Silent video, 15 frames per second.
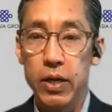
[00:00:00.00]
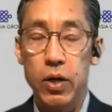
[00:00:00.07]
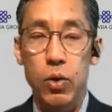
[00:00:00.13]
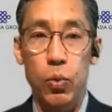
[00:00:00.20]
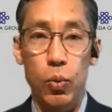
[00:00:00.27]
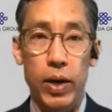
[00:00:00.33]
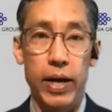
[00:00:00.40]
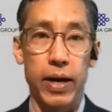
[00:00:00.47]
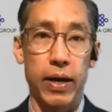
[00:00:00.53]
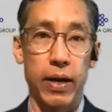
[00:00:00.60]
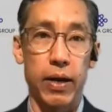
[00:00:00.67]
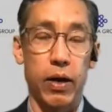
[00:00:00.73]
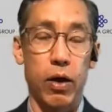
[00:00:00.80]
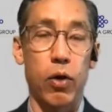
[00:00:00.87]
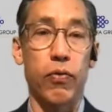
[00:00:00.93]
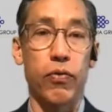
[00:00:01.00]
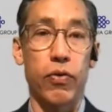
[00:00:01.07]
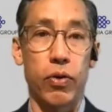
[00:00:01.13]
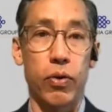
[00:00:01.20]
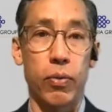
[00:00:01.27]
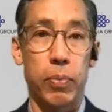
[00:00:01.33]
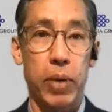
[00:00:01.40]

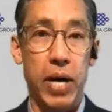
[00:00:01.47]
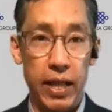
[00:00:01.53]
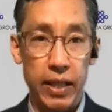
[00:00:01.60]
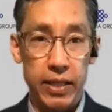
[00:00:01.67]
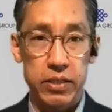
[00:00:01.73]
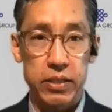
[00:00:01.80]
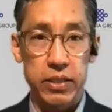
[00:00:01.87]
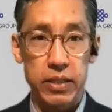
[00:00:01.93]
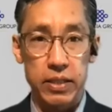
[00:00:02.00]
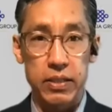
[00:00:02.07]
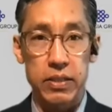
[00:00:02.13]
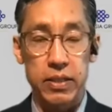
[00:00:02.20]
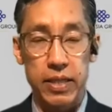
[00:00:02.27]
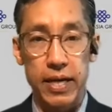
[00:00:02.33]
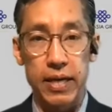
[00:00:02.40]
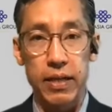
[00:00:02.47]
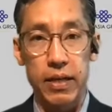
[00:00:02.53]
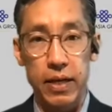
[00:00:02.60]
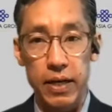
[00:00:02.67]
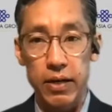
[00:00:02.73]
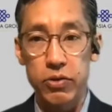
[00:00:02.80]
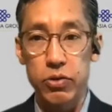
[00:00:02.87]
over policies that
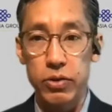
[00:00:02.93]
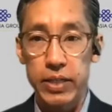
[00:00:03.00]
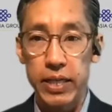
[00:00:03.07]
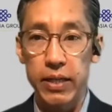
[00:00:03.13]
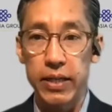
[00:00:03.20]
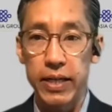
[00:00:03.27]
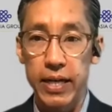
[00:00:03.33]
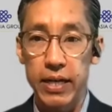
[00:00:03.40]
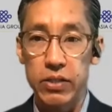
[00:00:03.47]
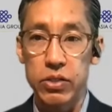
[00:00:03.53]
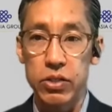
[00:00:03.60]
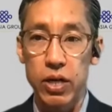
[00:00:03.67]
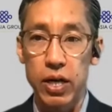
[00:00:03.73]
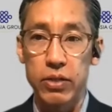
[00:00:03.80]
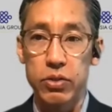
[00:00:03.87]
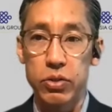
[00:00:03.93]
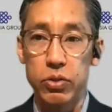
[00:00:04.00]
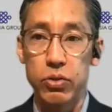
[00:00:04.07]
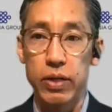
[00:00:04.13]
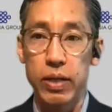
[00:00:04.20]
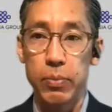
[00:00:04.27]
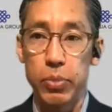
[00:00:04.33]
New Delhi has sought
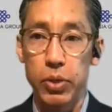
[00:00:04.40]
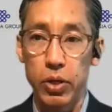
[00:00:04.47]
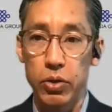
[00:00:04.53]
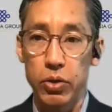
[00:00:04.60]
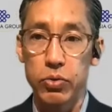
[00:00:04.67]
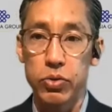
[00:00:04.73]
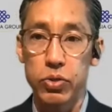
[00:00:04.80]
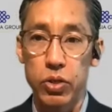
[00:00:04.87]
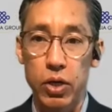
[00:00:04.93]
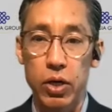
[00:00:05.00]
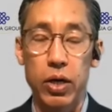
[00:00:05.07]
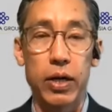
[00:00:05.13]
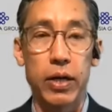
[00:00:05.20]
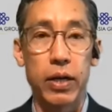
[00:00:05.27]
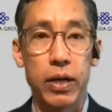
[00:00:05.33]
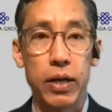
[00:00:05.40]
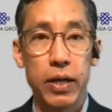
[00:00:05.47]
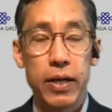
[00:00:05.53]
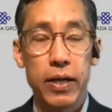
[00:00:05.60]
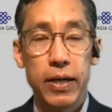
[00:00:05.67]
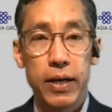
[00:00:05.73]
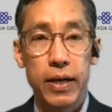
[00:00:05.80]
to impose on
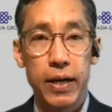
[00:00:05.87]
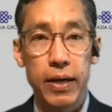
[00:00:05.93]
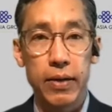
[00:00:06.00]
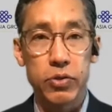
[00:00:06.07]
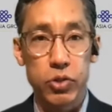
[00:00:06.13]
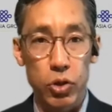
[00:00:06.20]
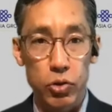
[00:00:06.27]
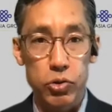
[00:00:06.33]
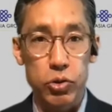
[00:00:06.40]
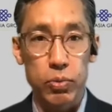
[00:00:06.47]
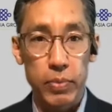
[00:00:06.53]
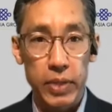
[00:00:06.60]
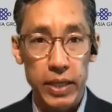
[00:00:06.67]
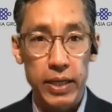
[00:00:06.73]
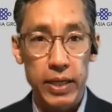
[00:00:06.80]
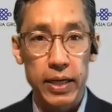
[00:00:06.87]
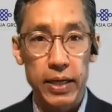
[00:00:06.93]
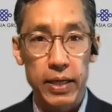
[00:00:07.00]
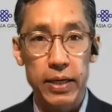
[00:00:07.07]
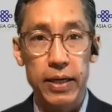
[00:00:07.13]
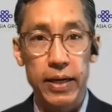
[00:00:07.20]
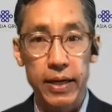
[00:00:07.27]
social
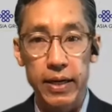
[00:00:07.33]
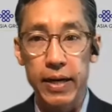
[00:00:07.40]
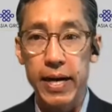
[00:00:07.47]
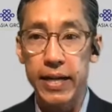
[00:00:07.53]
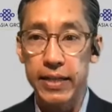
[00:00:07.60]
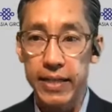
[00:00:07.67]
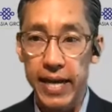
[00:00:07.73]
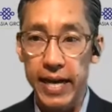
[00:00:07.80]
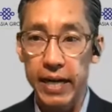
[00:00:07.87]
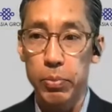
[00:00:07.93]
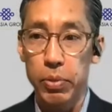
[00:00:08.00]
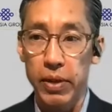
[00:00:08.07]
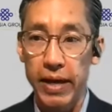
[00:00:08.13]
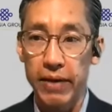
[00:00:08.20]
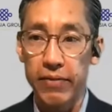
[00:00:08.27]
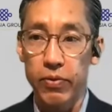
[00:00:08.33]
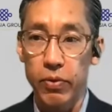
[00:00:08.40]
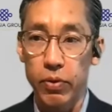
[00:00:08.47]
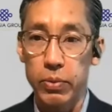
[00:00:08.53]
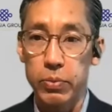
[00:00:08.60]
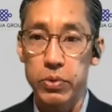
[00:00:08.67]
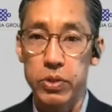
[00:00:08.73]
media and tech
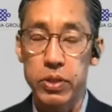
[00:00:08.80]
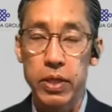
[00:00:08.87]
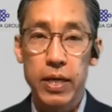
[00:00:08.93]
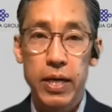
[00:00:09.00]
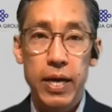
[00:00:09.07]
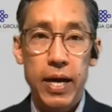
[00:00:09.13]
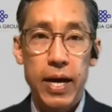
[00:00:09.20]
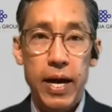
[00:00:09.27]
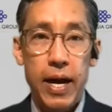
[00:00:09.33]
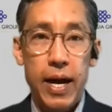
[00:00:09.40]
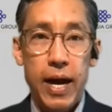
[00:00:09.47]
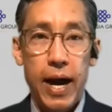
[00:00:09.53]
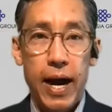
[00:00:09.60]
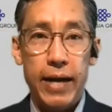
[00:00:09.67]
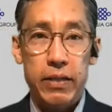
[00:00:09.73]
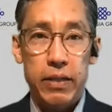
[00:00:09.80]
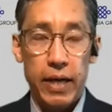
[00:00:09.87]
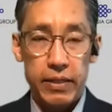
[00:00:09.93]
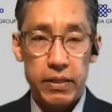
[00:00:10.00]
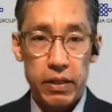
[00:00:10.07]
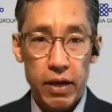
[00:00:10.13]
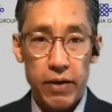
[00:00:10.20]
platforms.
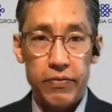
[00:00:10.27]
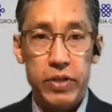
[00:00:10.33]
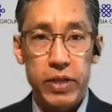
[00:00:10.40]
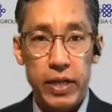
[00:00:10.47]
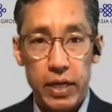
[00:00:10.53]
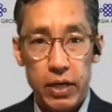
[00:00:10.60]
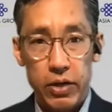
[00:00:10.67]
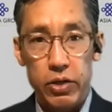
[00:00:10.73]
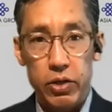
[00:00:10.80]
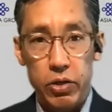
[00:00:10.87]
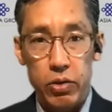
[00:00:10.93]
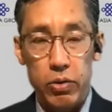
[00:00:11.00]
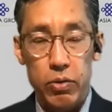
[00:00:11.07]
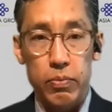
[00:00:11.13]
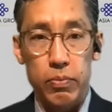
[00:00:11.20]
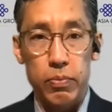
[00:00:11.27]
I'd love to hear your